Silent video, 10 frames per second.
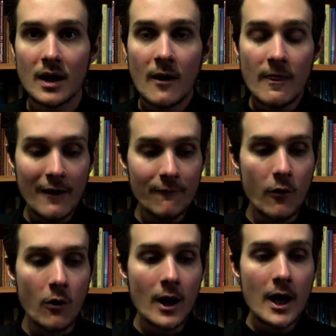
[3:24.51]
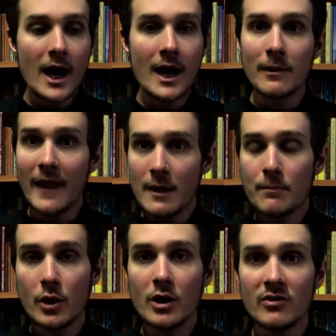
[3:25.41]
Therefore, a lay
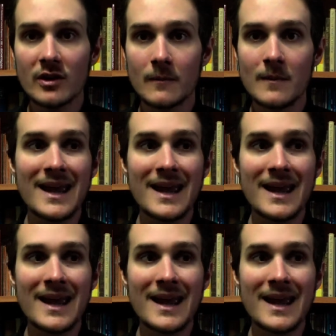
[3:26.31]
person